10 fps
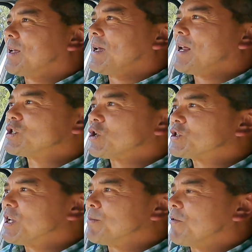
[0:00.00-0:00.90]
again, as I
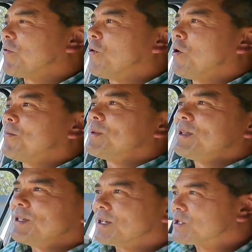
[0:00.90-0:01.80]
said before,
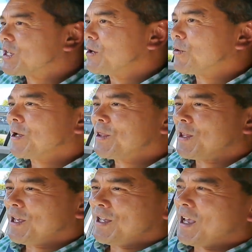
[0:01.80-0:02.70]
you can see where
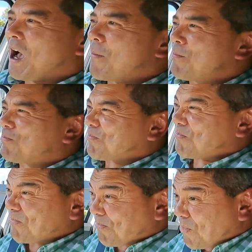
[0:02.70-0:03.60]
the
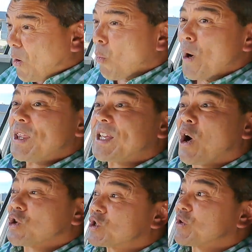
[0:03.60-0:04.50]

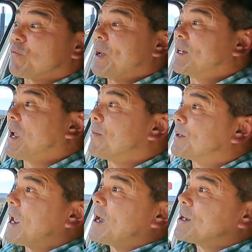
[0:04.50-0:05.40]
costs have been kept
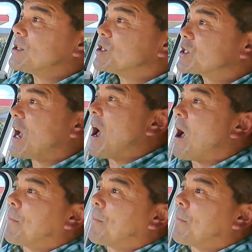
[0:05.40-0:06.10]
down in this car.